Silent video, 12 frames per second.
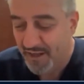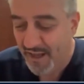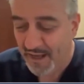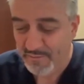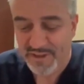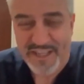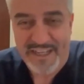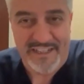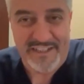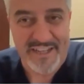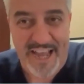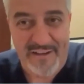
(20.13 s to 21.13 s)
I'm
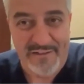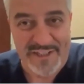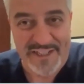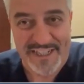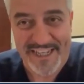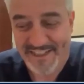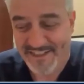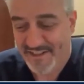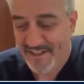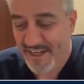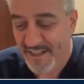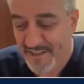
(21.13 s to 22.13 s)
delighted to have as a guest
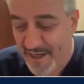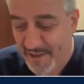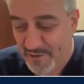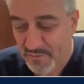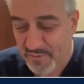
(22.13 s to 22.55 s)
today Dr.